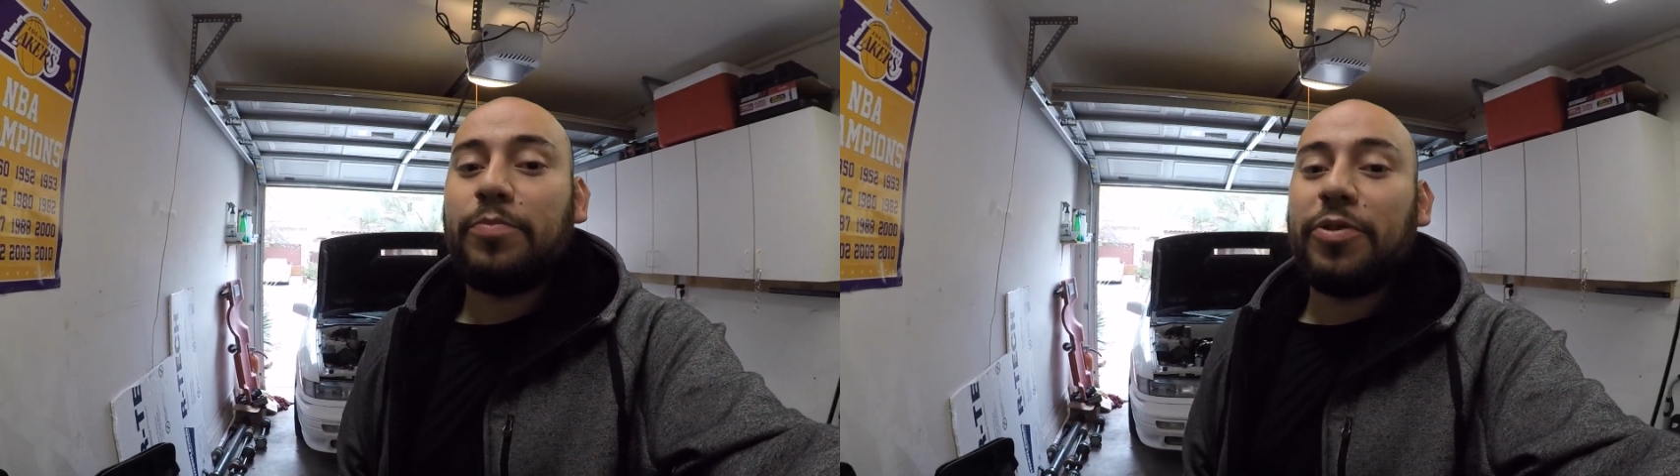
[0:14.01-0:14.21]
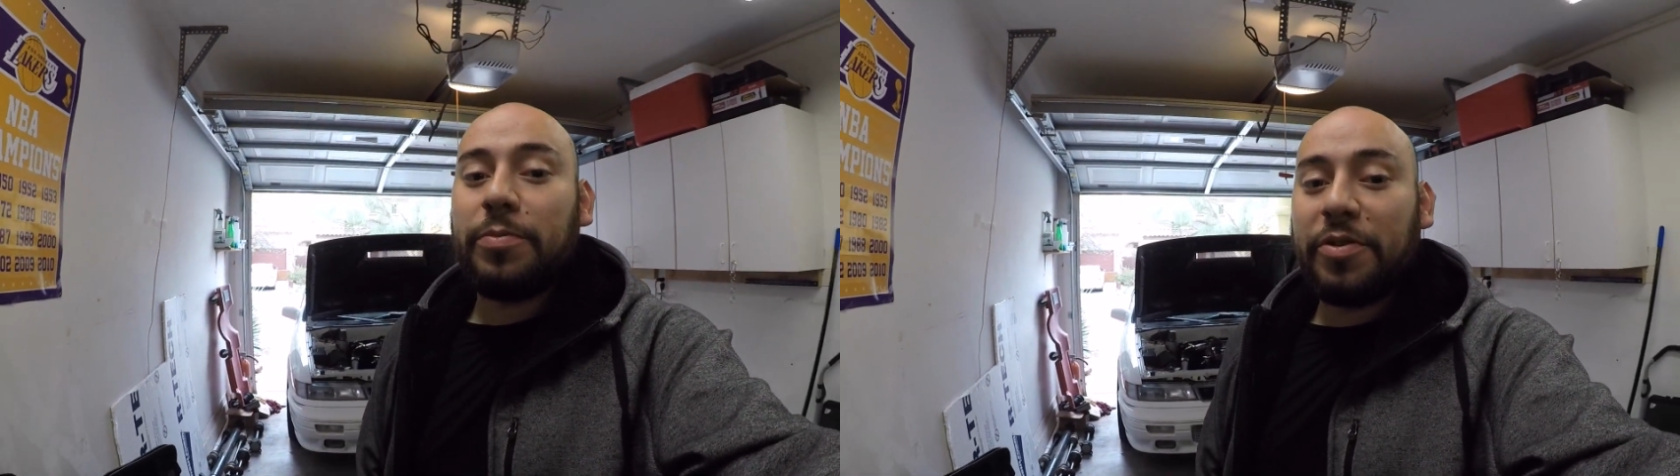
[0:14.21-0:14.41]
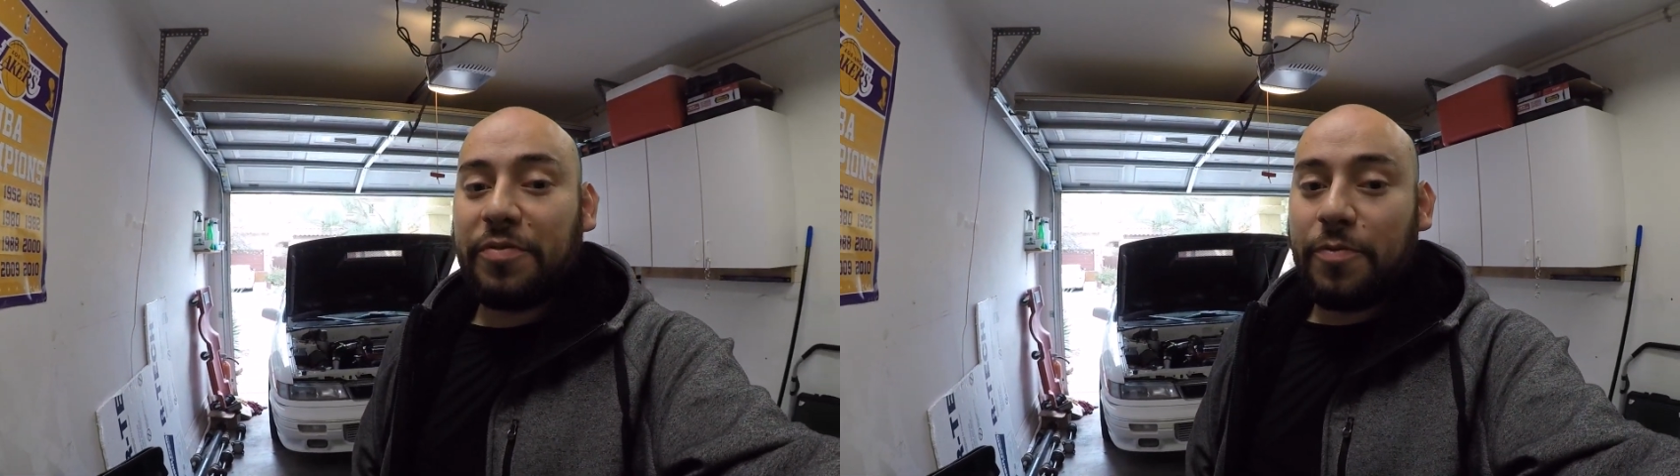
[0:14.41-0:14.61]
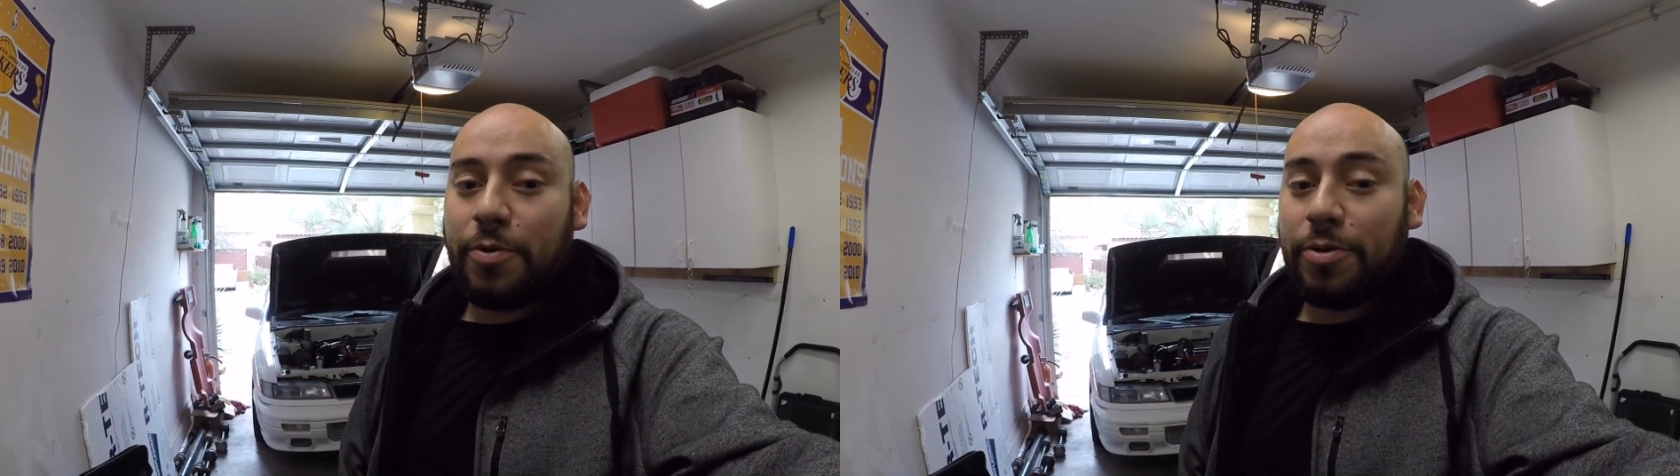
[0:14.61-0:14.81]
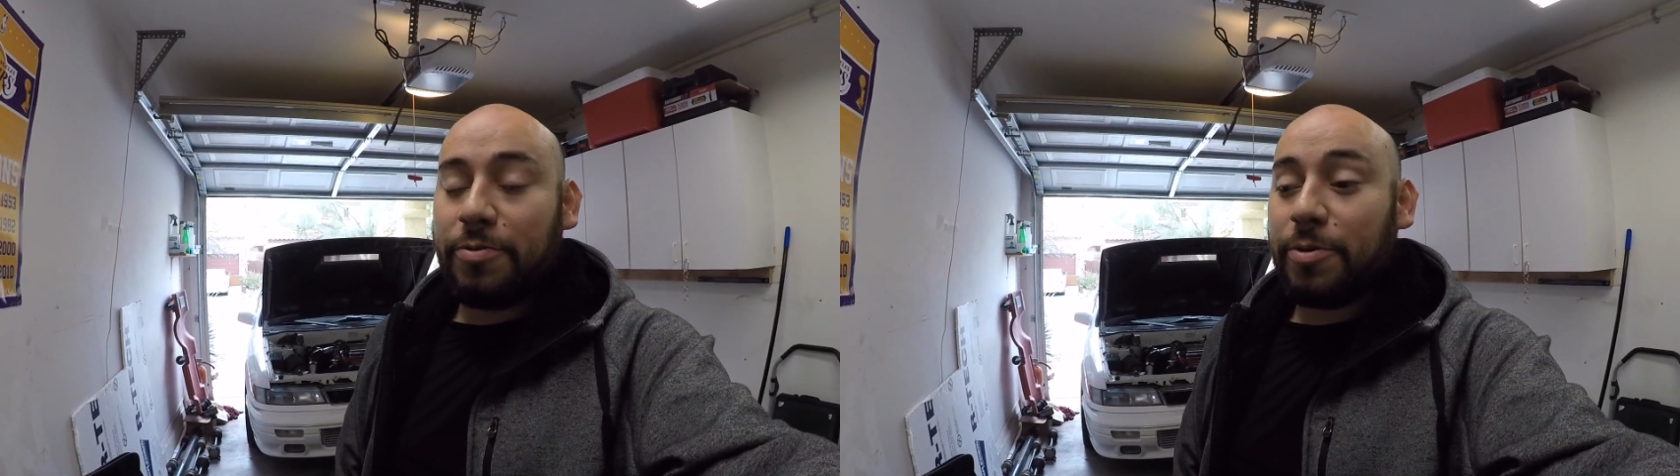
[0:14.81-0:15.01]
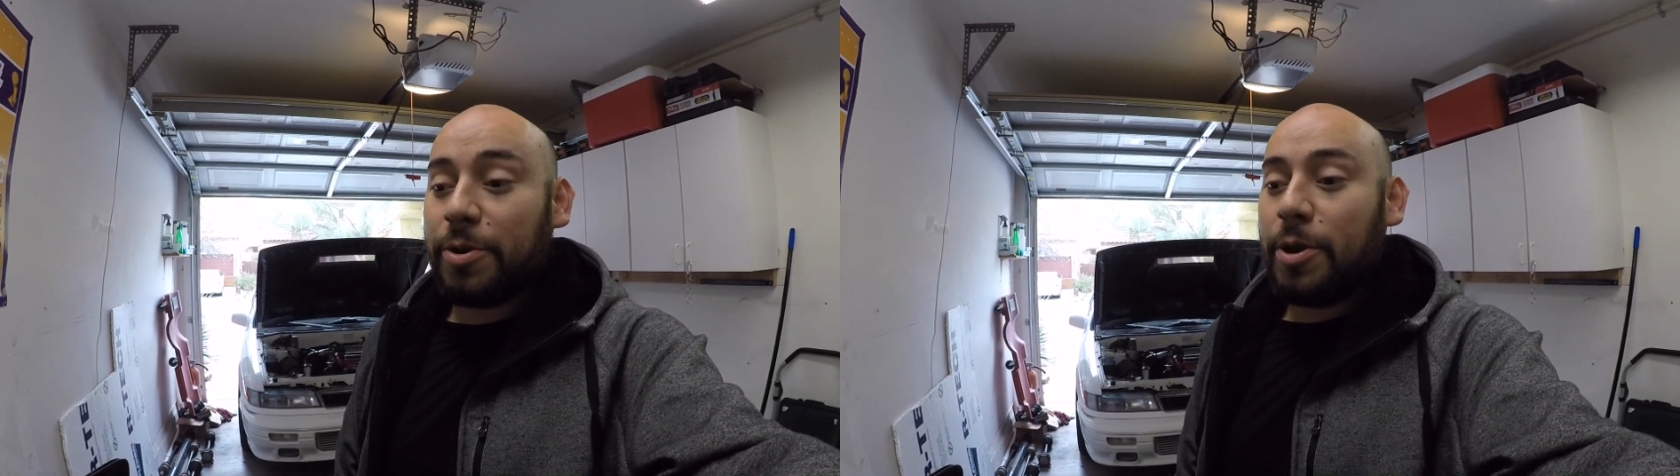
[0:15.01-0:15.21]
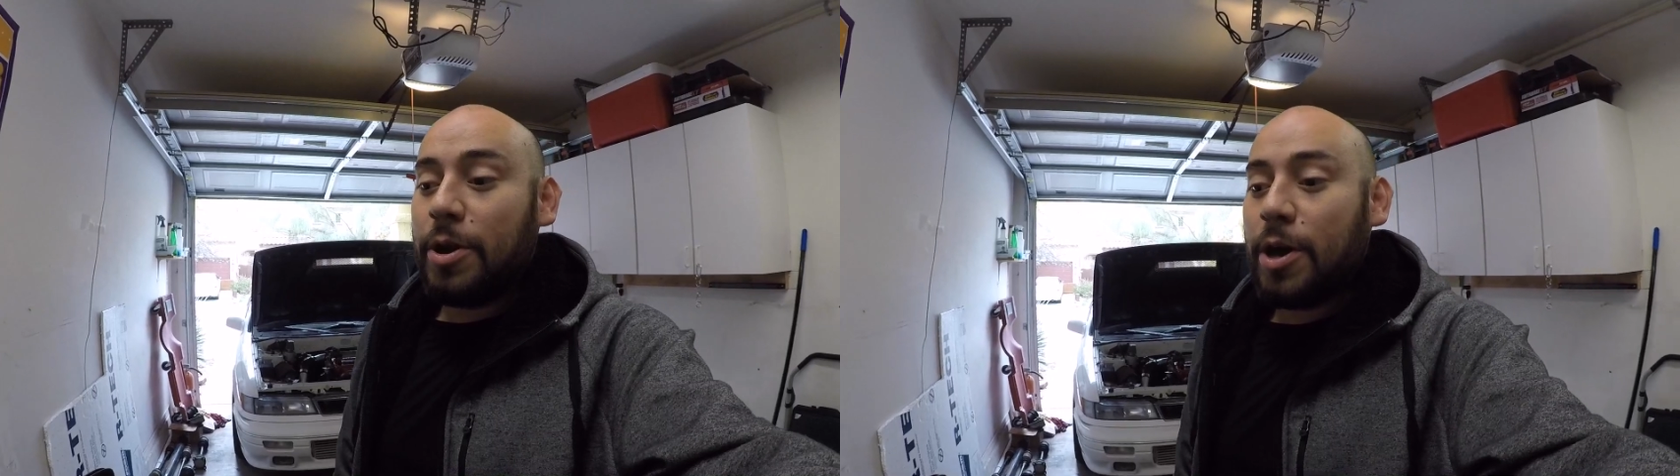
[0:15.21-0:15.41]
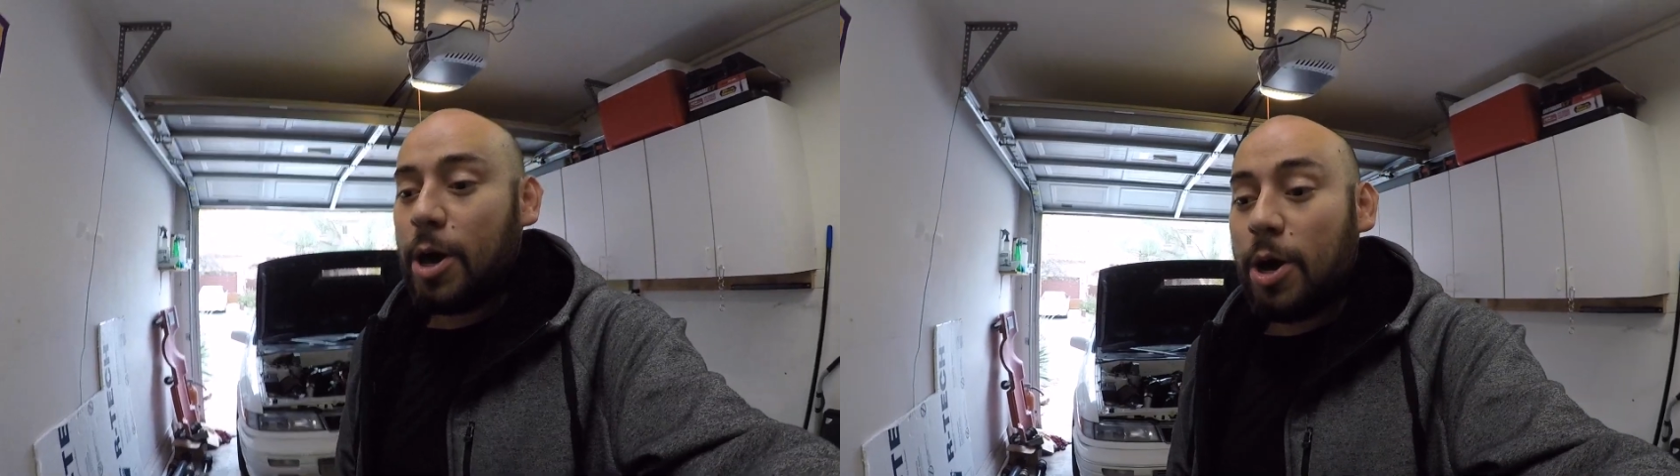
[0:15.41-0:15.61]
pretty much 400
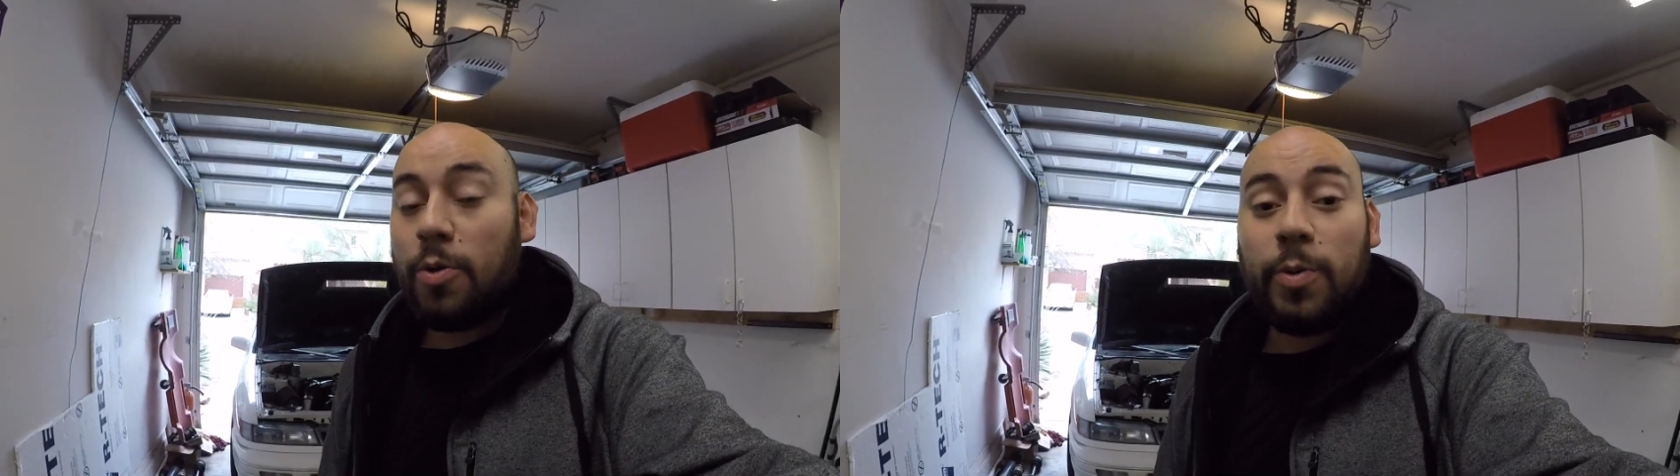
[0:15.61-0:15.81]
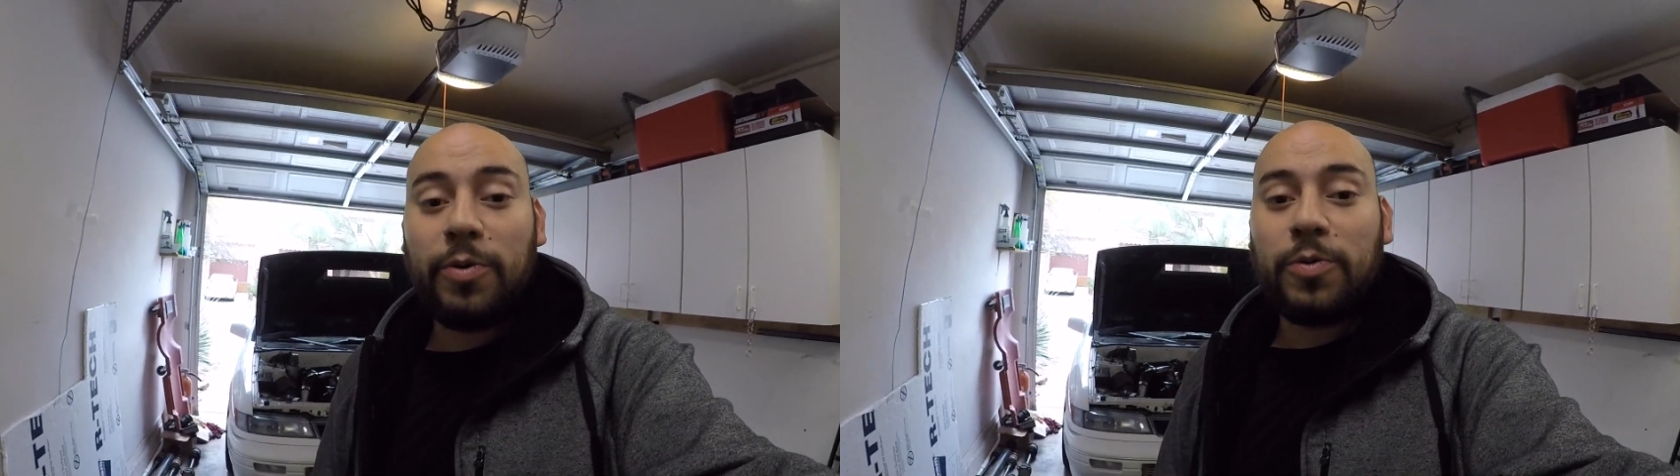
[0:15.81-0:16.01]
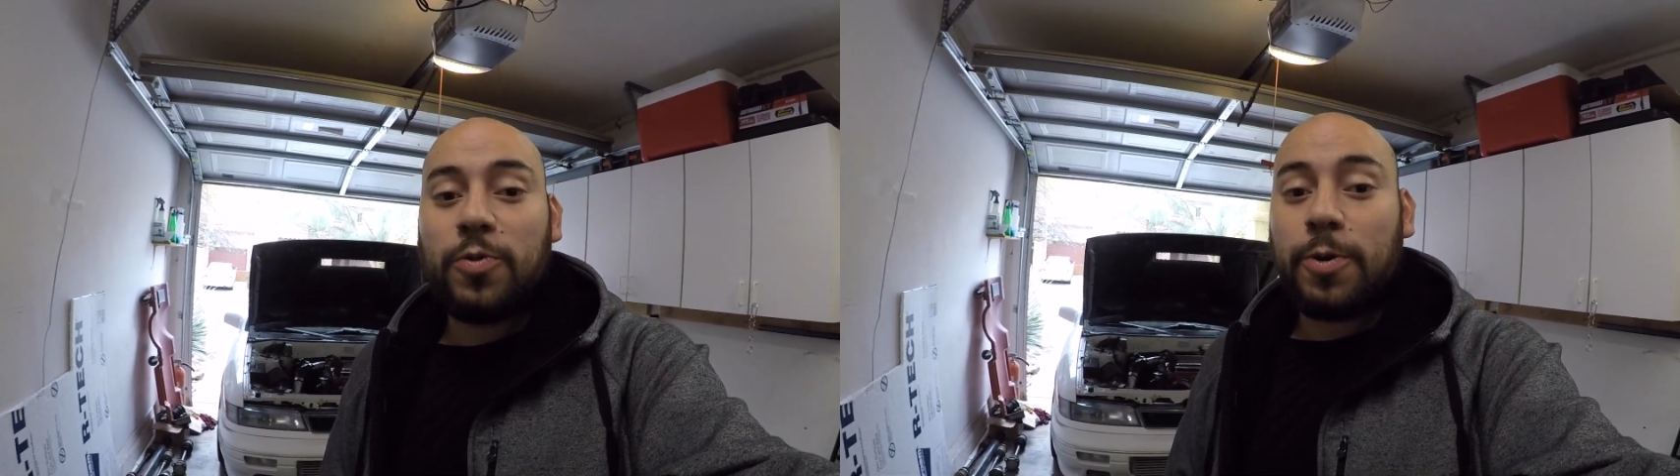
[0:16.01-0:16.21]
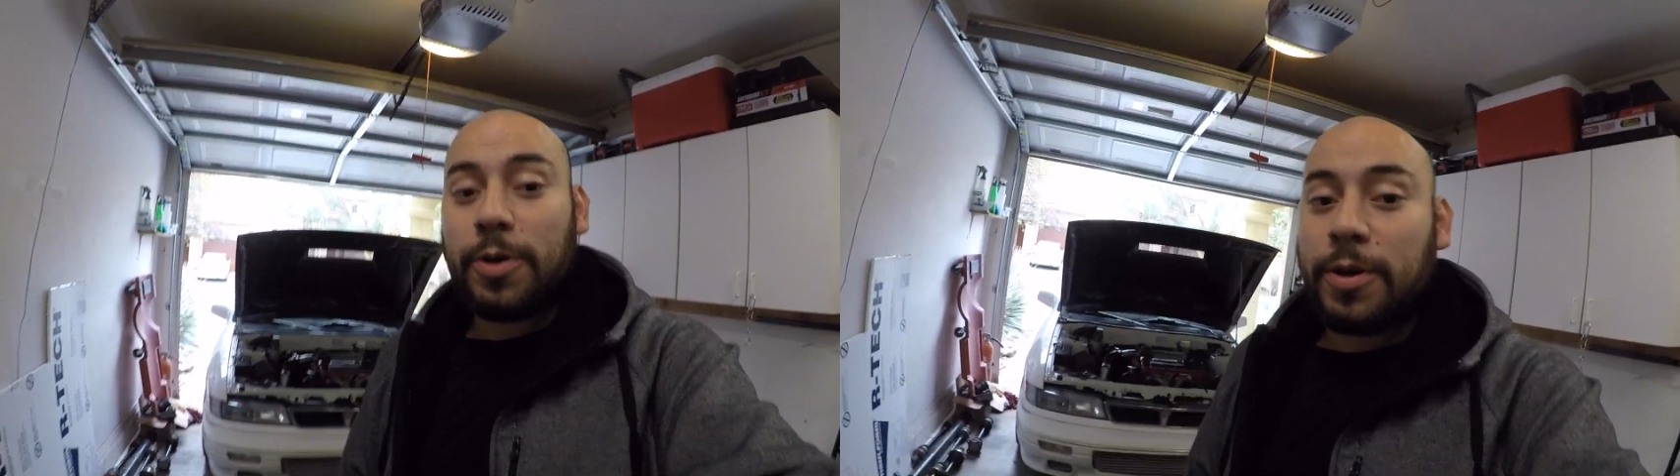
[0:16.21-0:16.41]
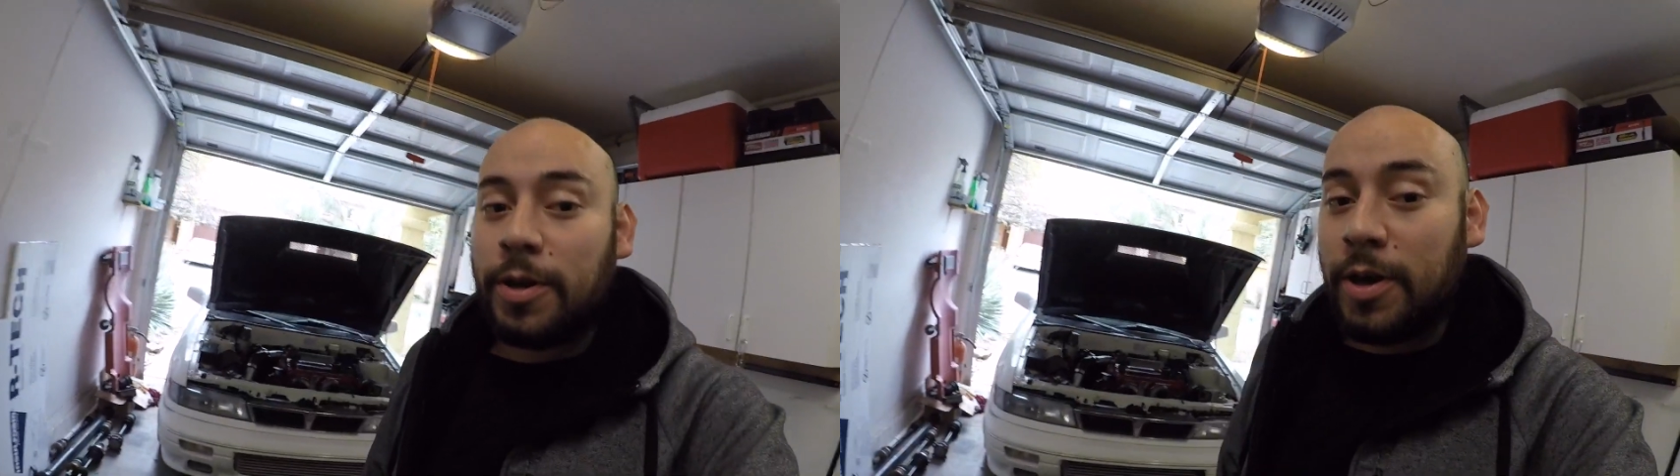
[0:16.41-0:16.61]
wheel torque.